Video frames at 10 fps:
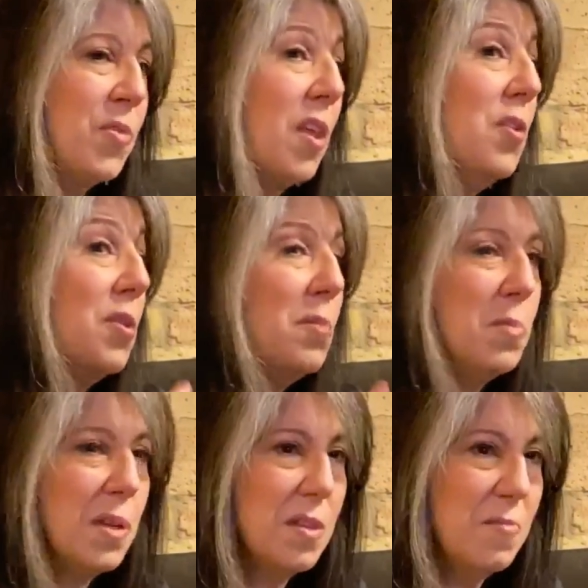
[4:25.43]
Who can
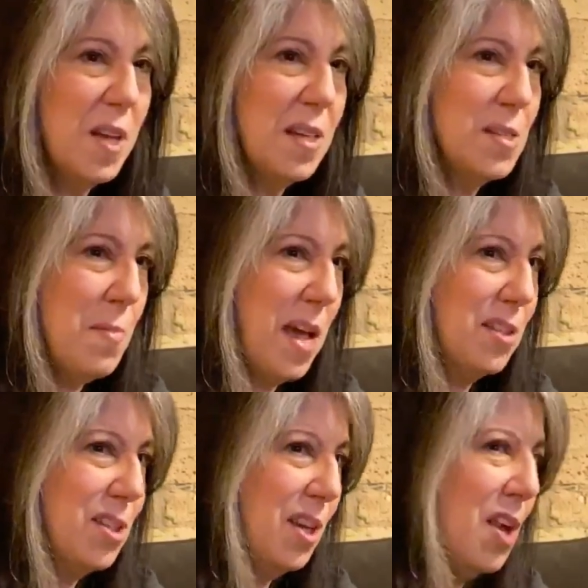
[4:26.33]
build the biggest
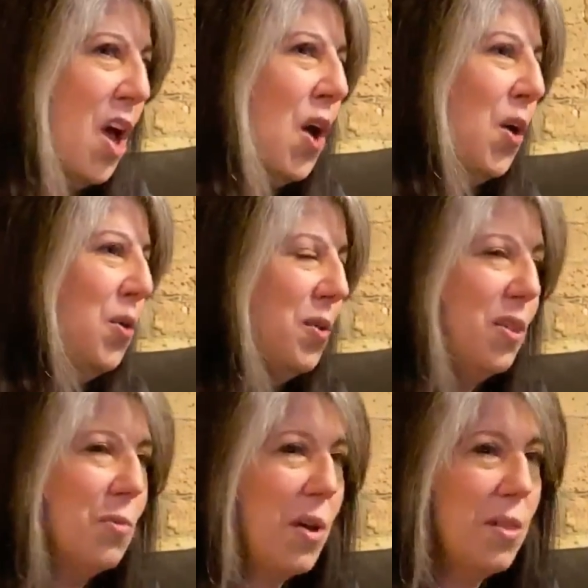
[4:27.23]
mansion? Who can
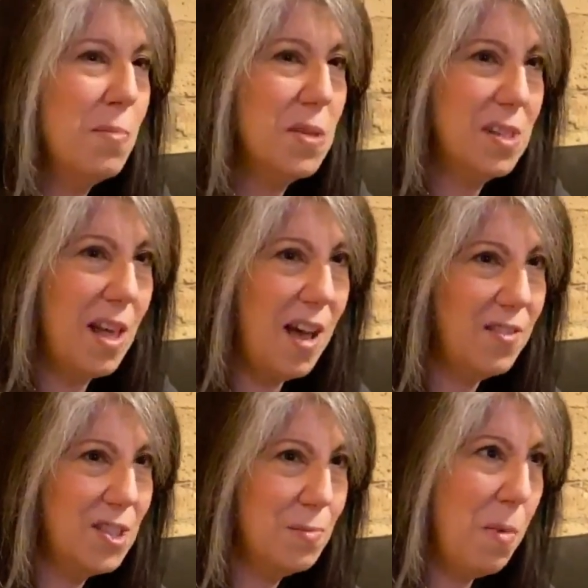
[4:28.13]
throw the most
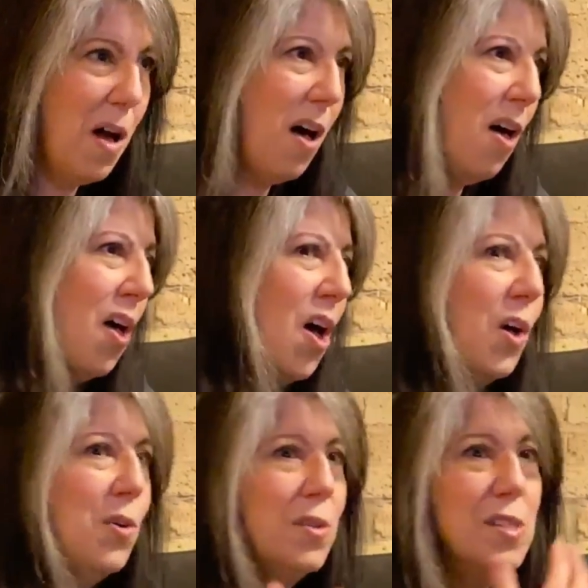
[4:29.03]
lavish ball?
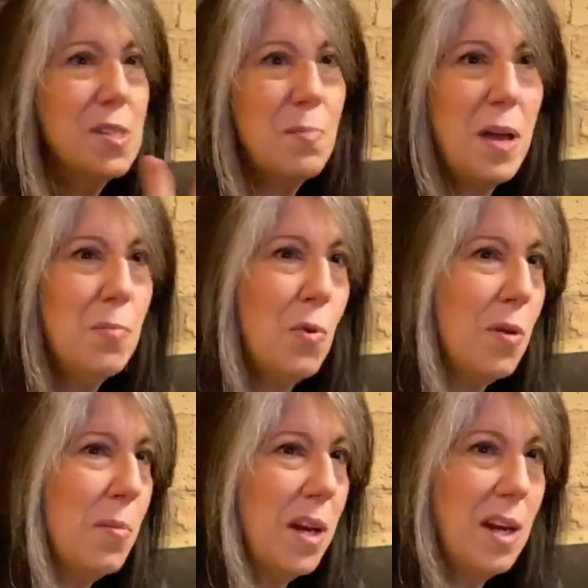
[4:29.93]
Who can spend more
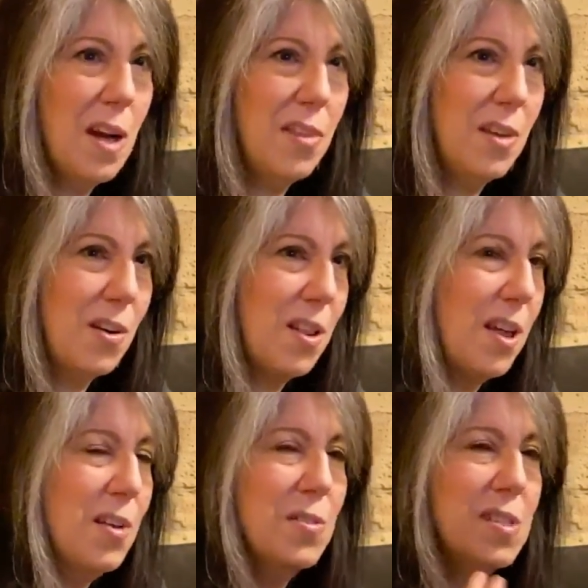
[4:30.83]
money on their
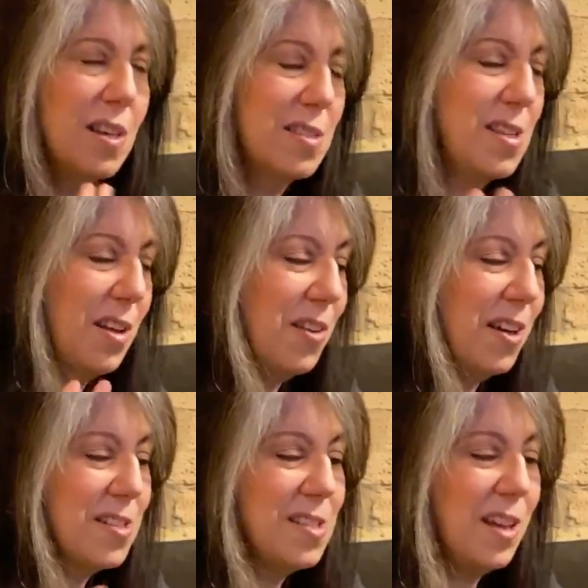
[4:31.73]
clothes, etc.,
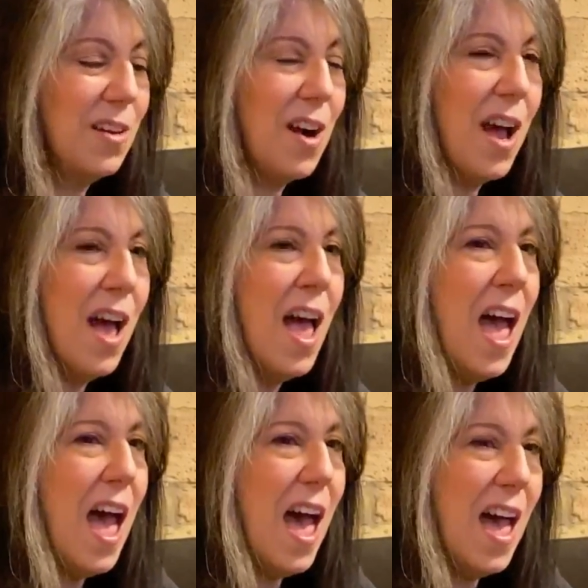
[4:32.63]
etc.
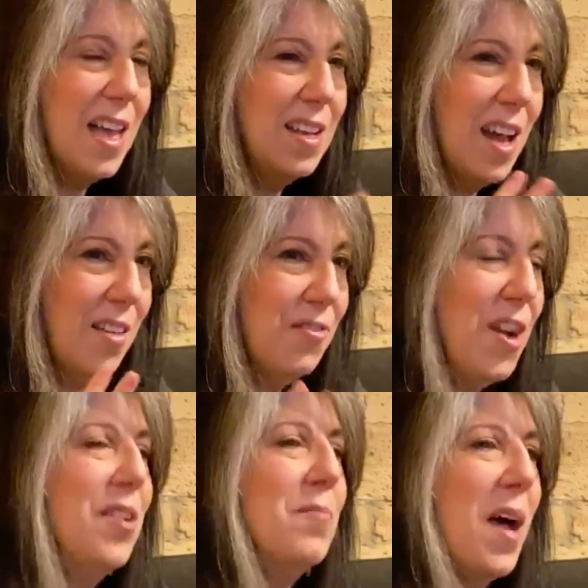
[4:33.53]
And a
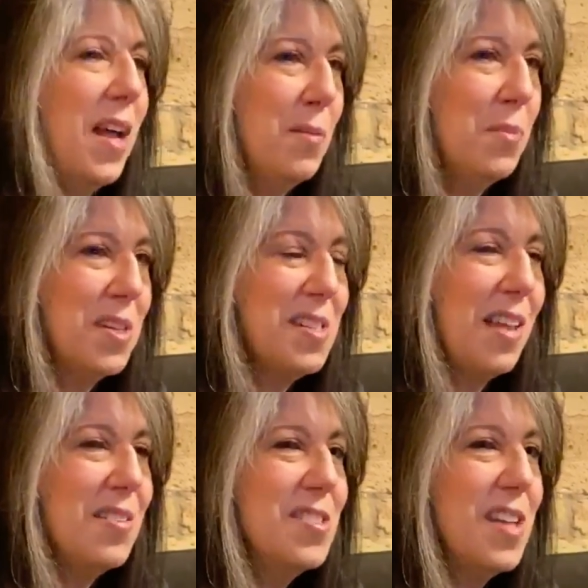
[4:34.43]
friend of mine, a
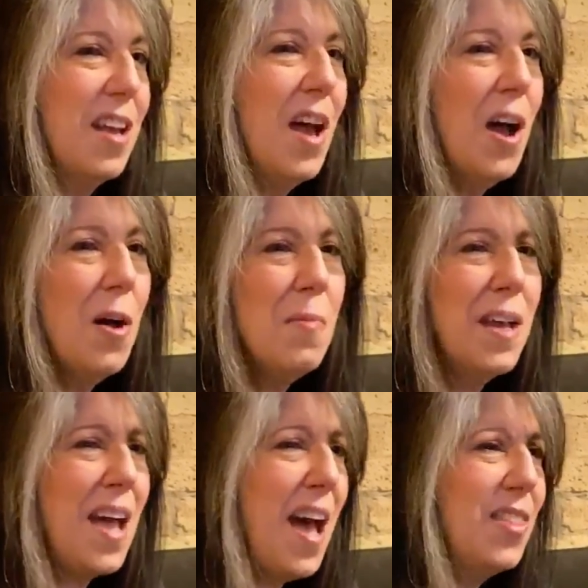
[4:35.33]
bookseller, said, Oh my
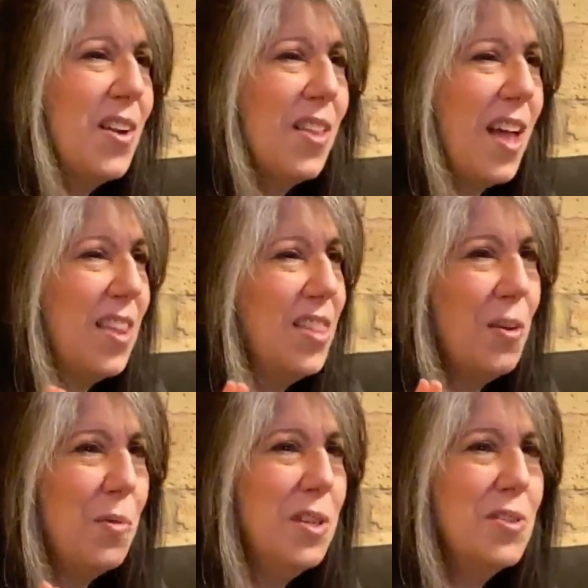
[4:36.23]
God, they're like the
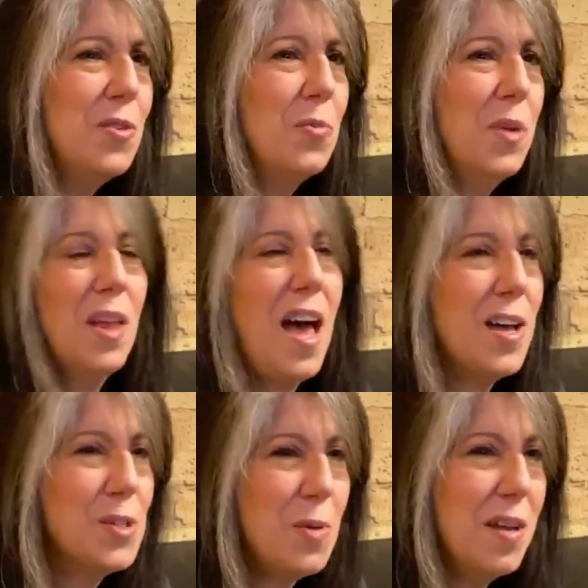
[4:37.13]
original Real
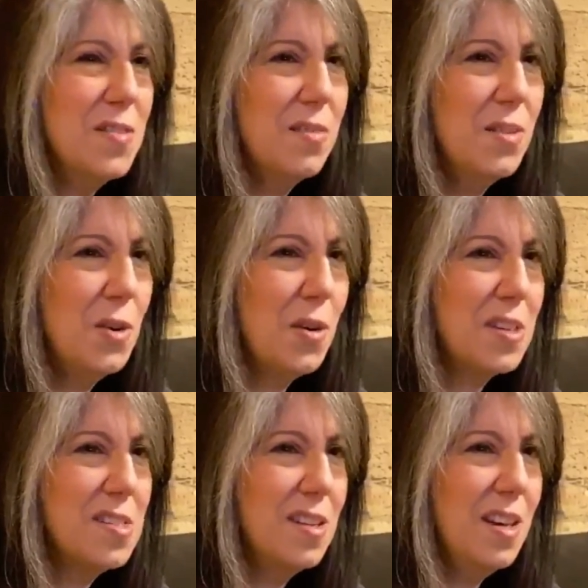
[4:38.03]
Housewives of New York
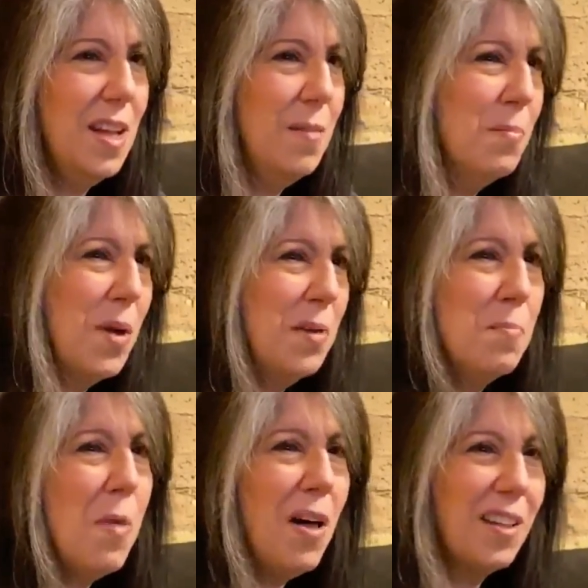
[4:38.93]
City, but in
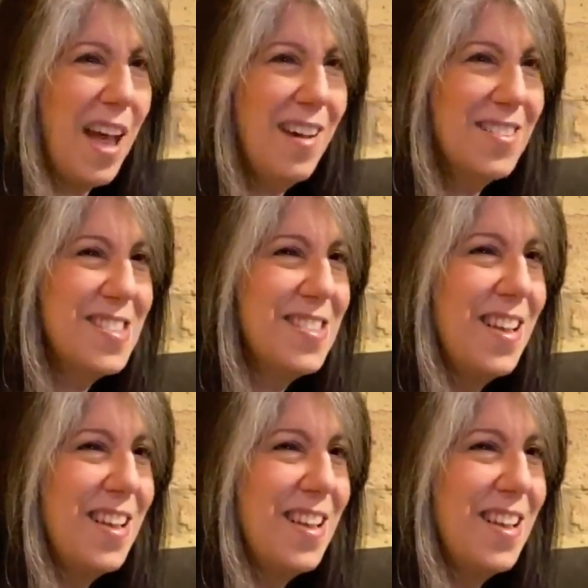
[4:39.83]
ball gowns.